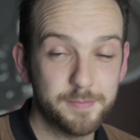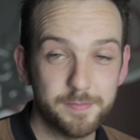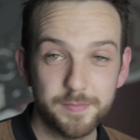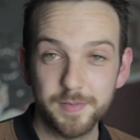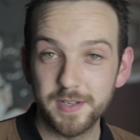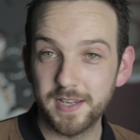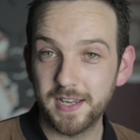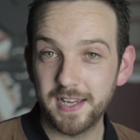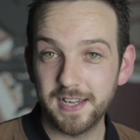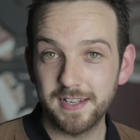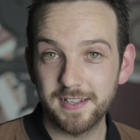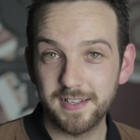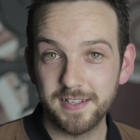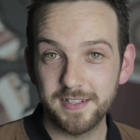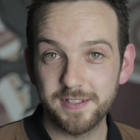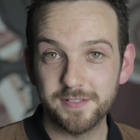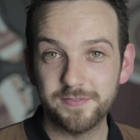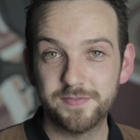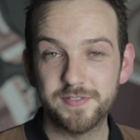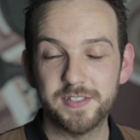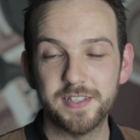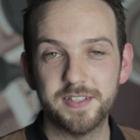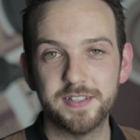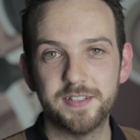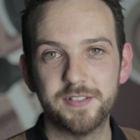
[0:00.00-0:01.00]
Um, my highlight
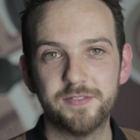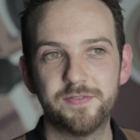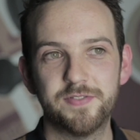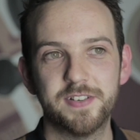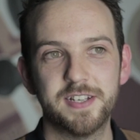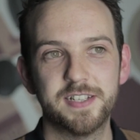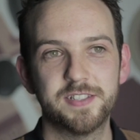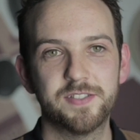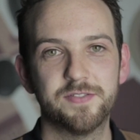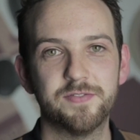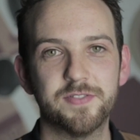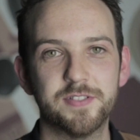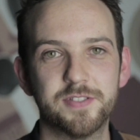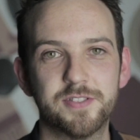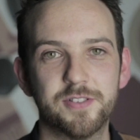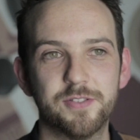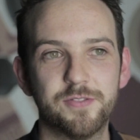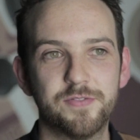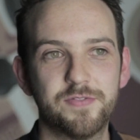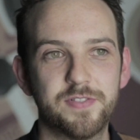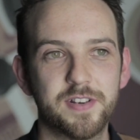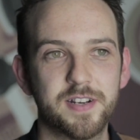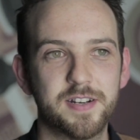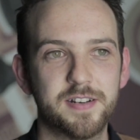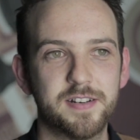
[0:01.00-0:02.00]
of the festival
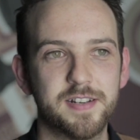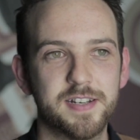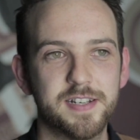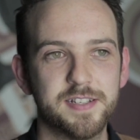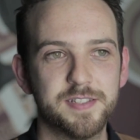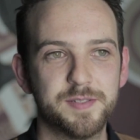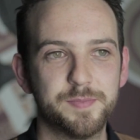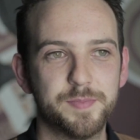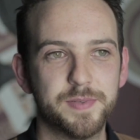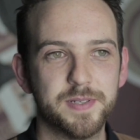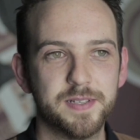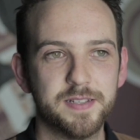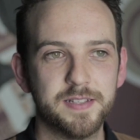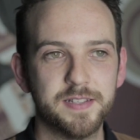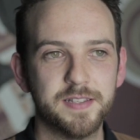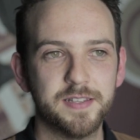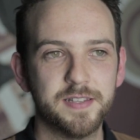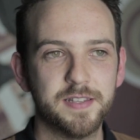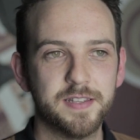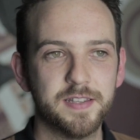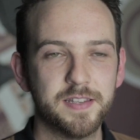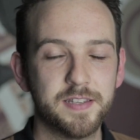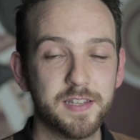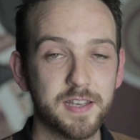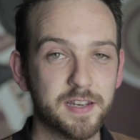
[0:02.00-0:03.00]
so far has
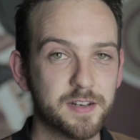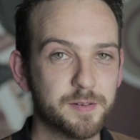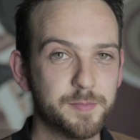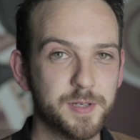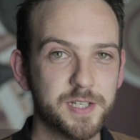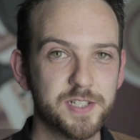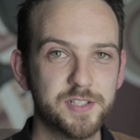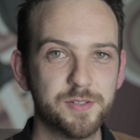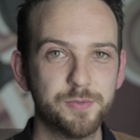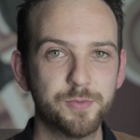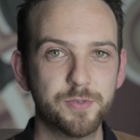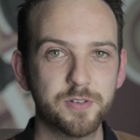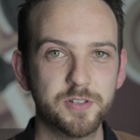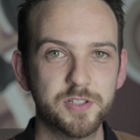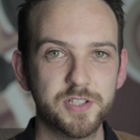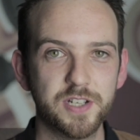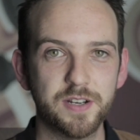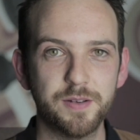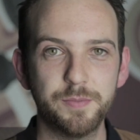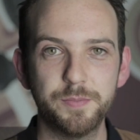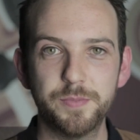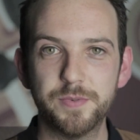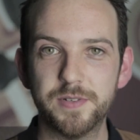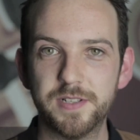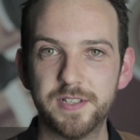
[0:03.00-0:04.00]
been the animation
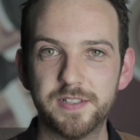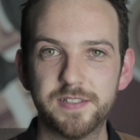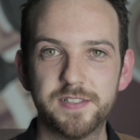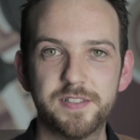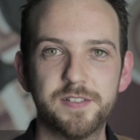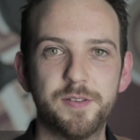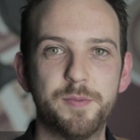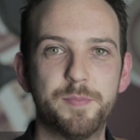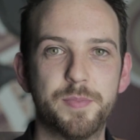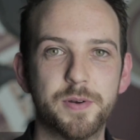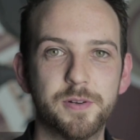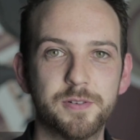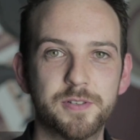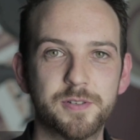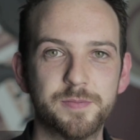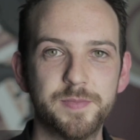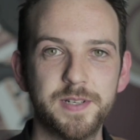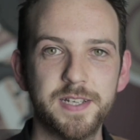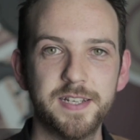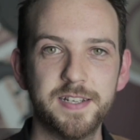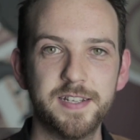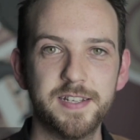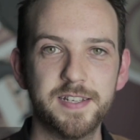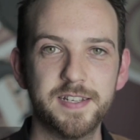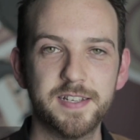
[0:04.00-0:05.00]
workshop with Boulder
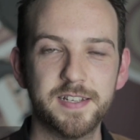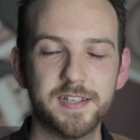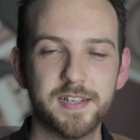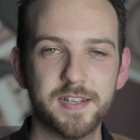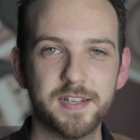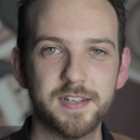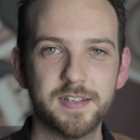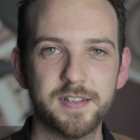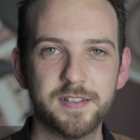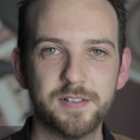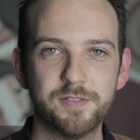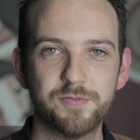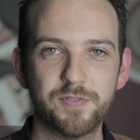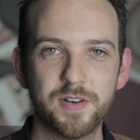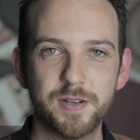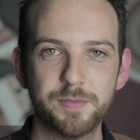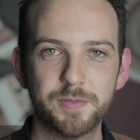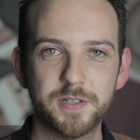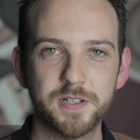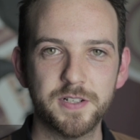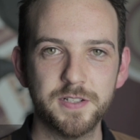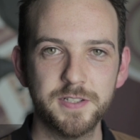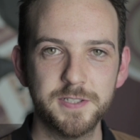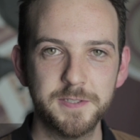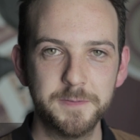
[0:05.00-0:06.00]
Media and
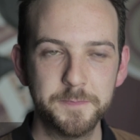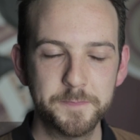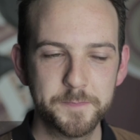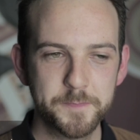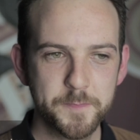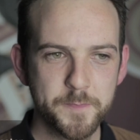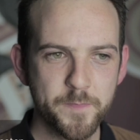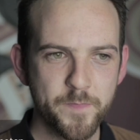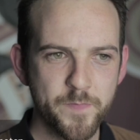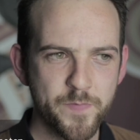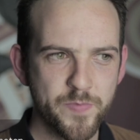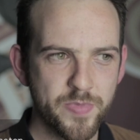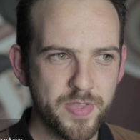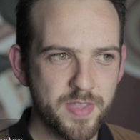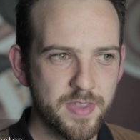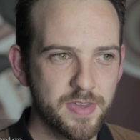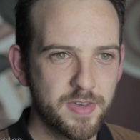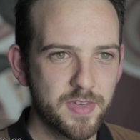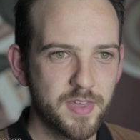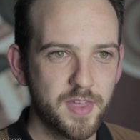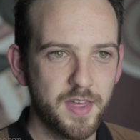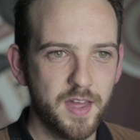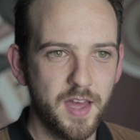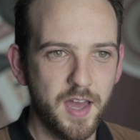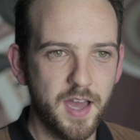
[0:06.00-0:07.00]
Rob Cullen.
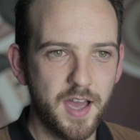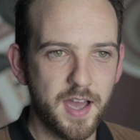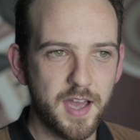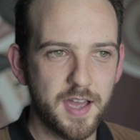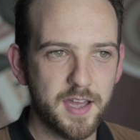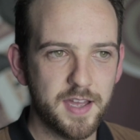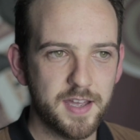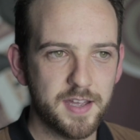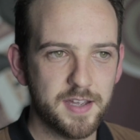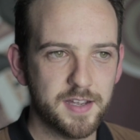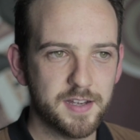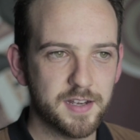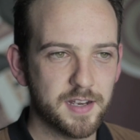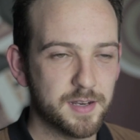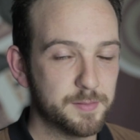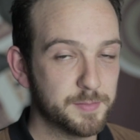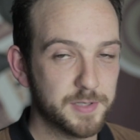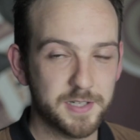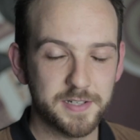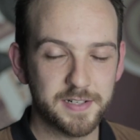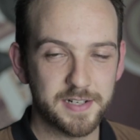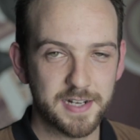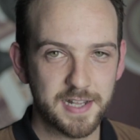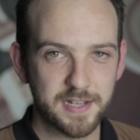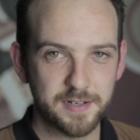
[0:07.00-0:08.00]
Uh, I'm
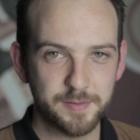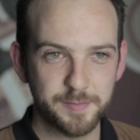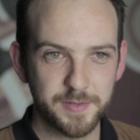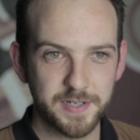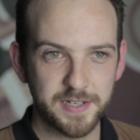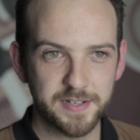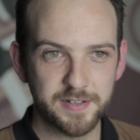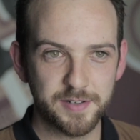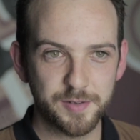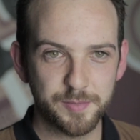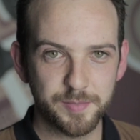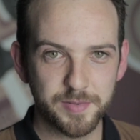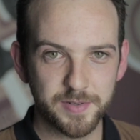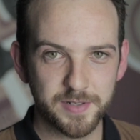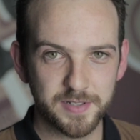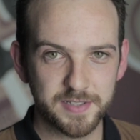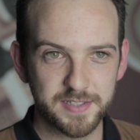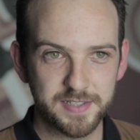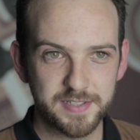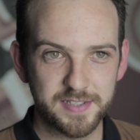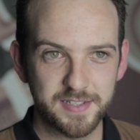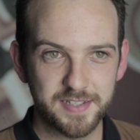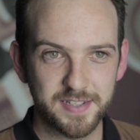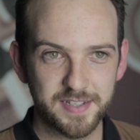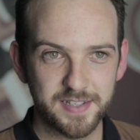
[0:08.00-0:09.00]
not an animator, but